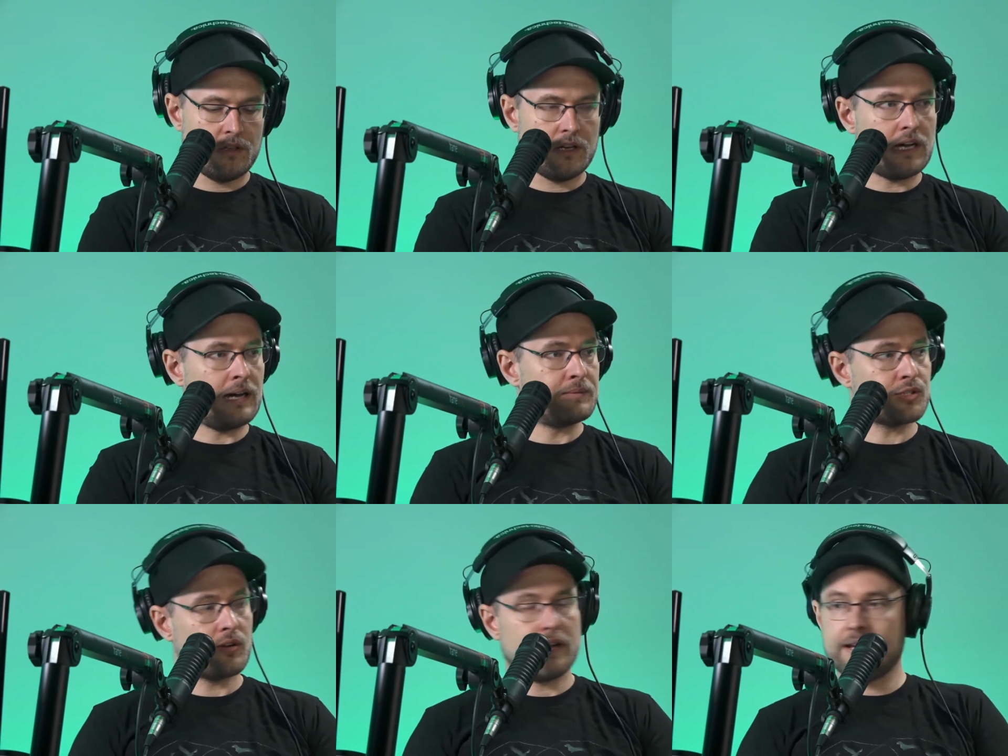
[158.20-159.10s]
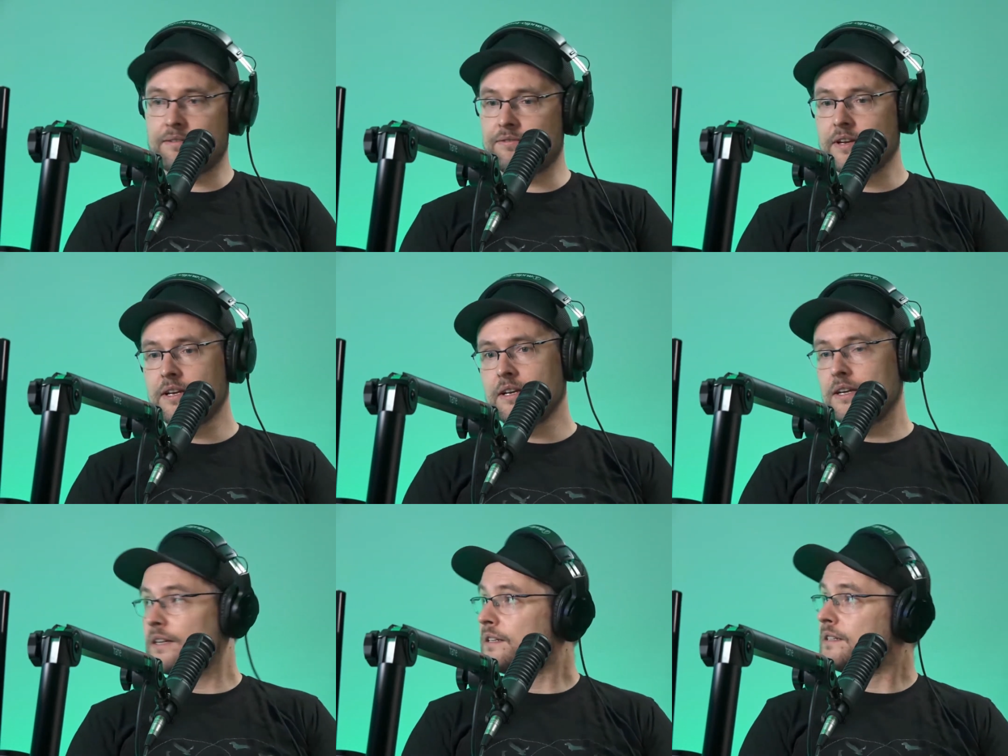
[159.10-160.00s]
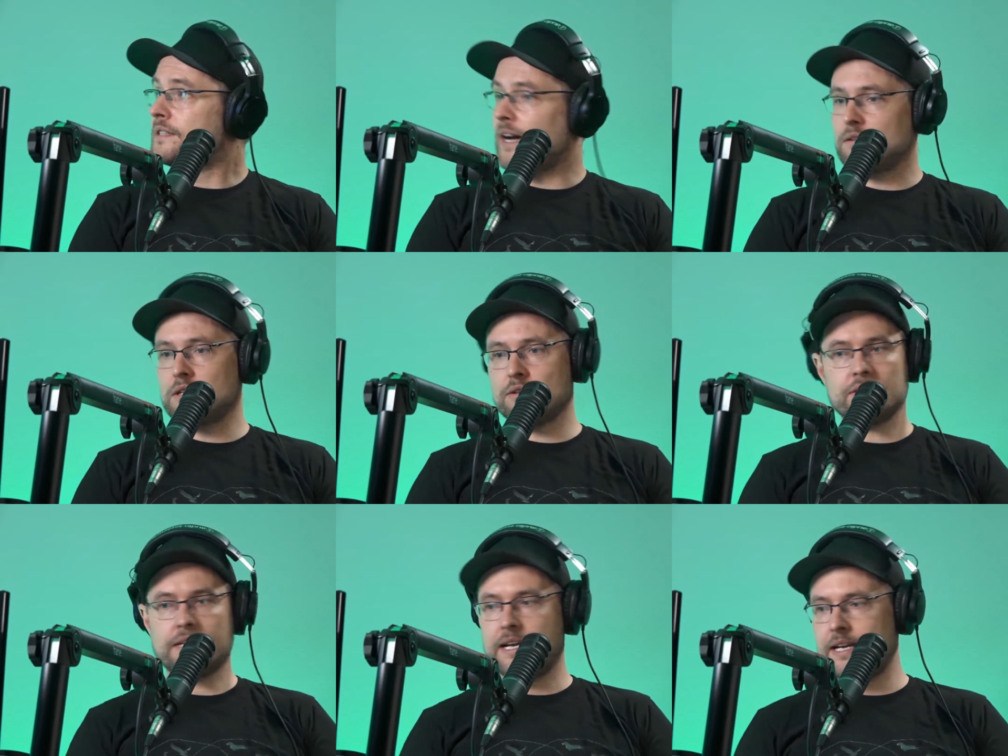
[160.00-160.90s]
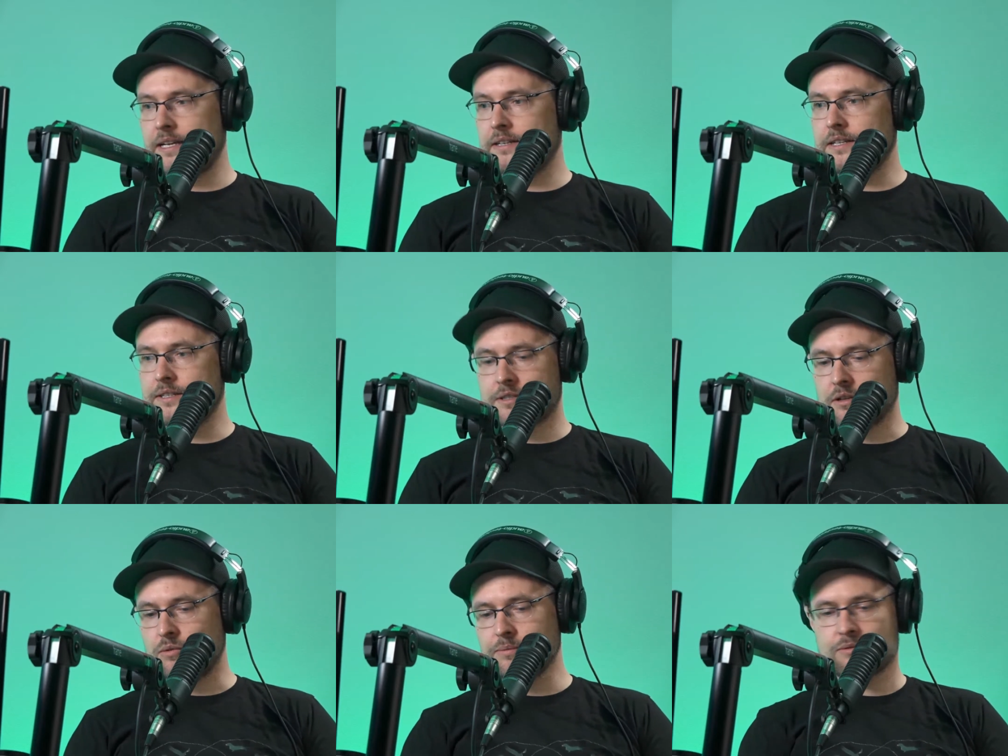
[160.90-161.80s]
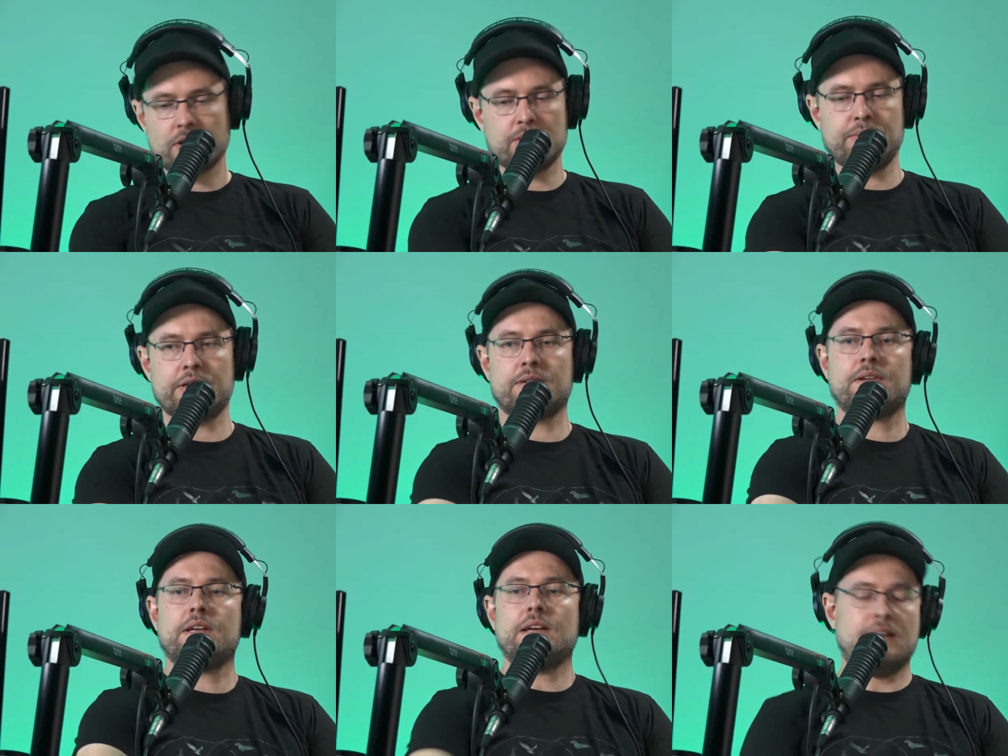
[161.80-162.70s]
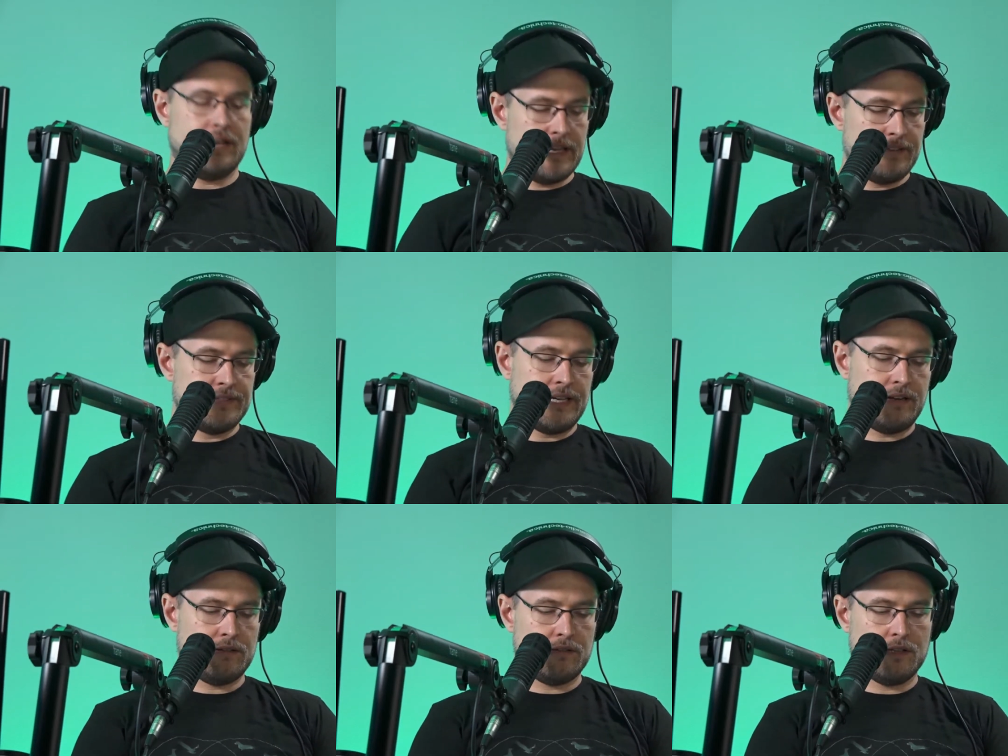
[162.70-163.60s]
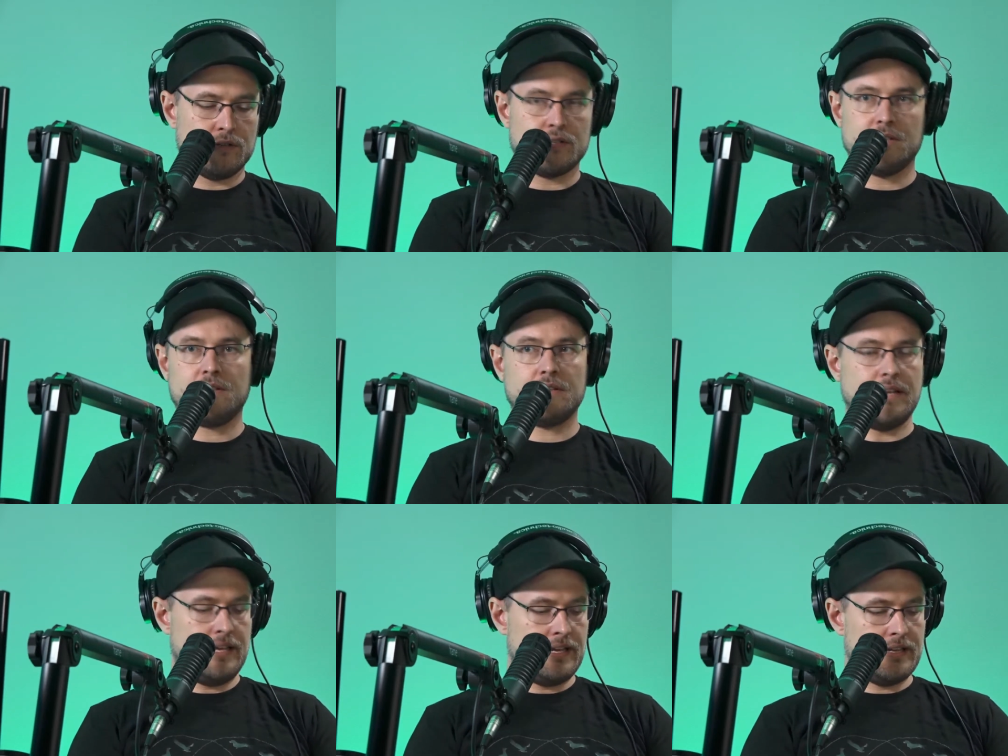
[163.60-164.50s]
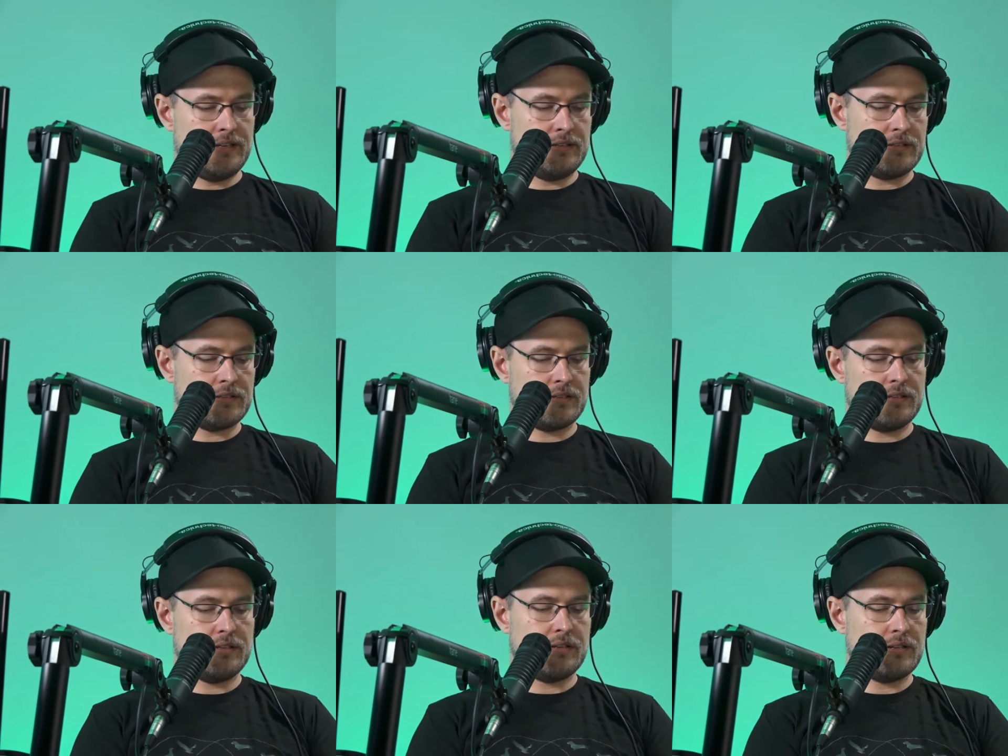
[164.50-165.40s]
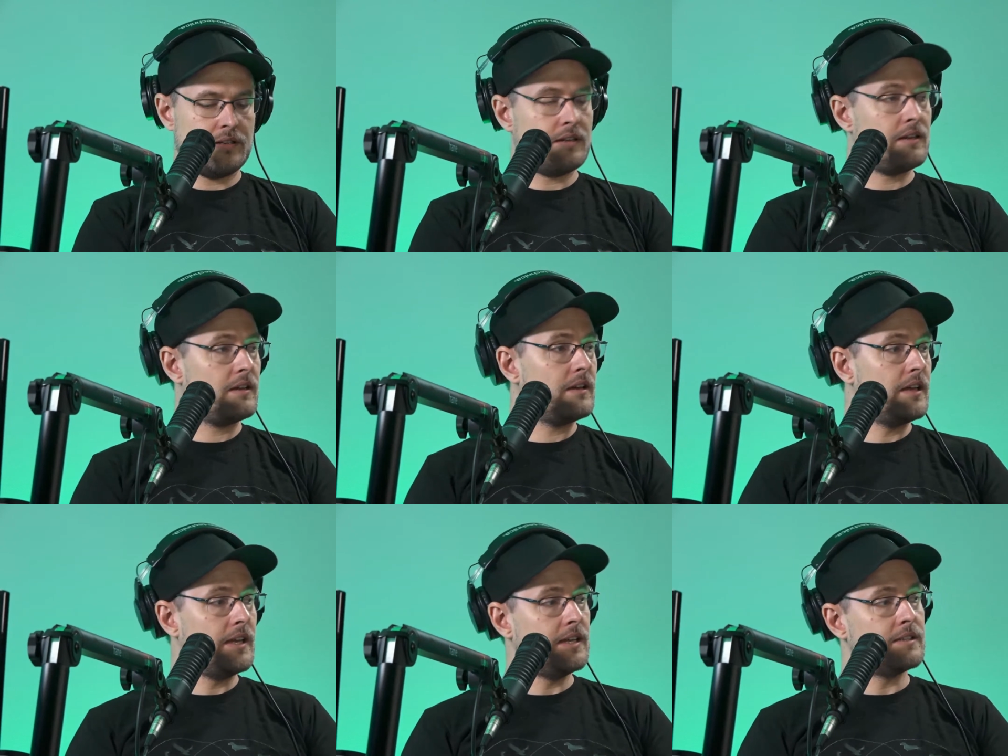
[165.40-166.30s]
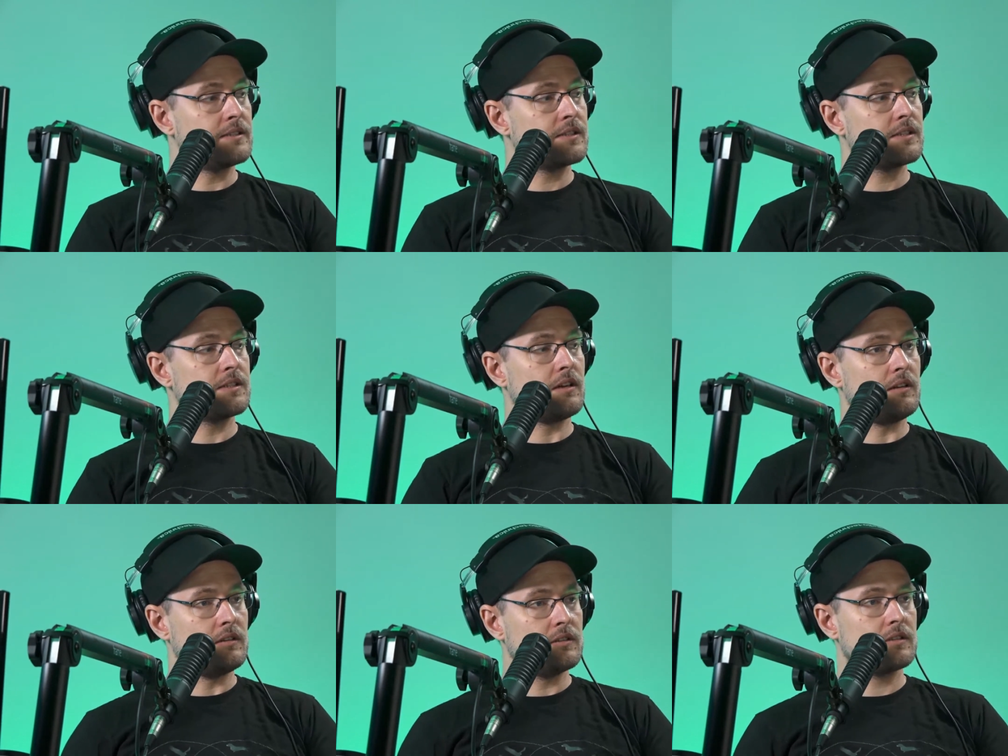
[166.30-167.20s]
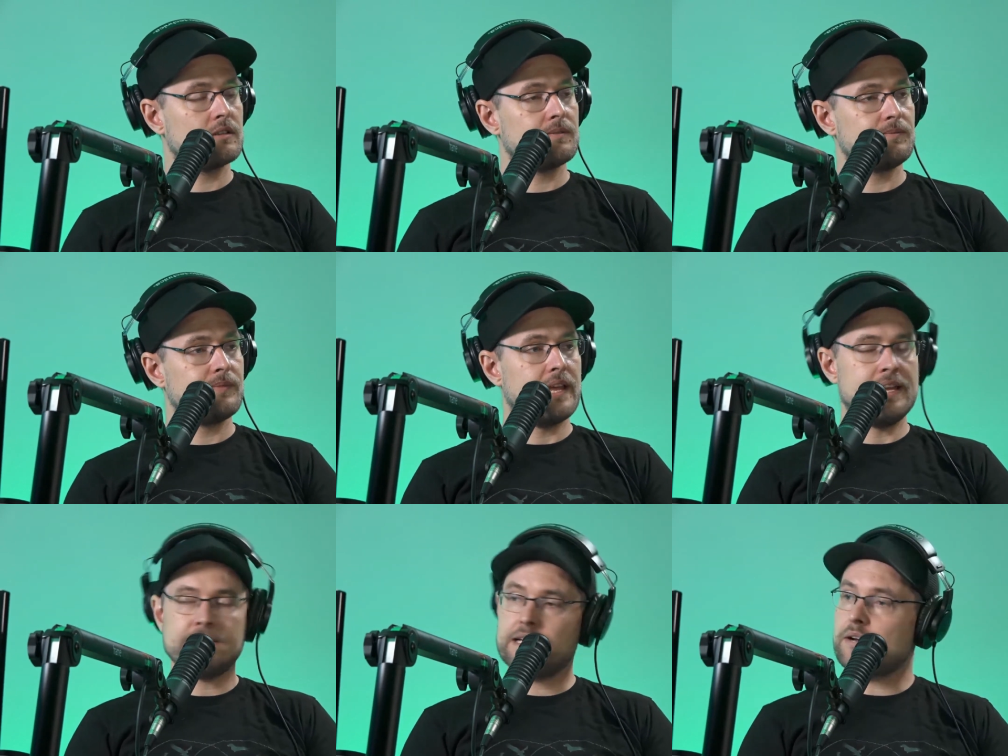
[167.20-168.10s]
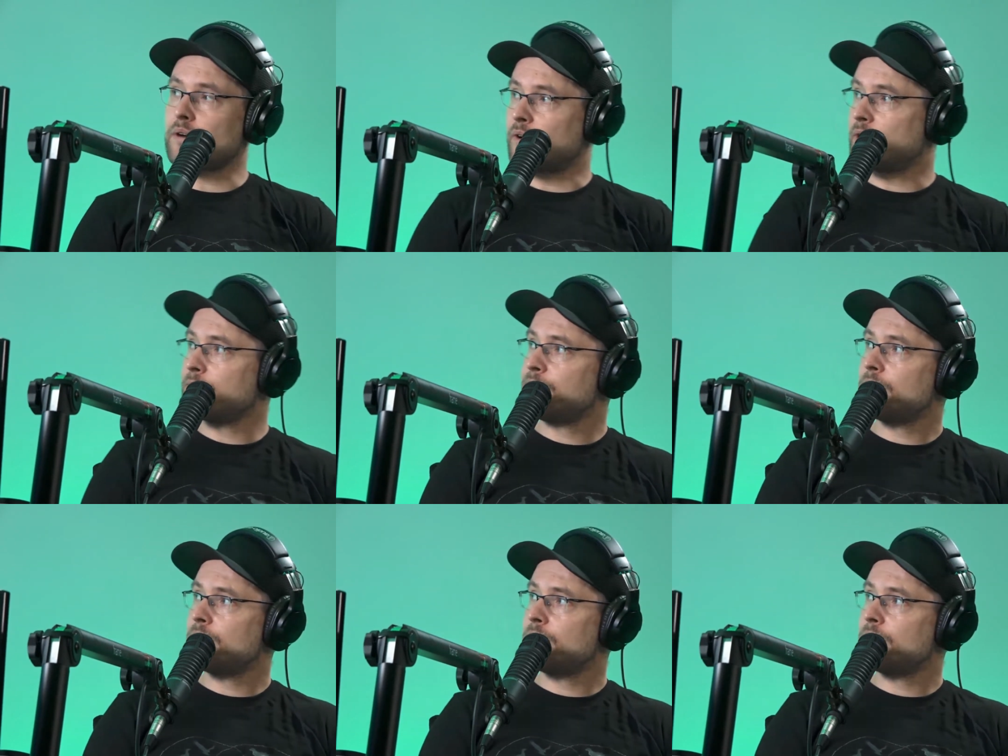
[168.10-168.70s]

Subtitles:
So I have downloaded and installed. Whoops, wrong computer. I have downloaded and installed NDI Router.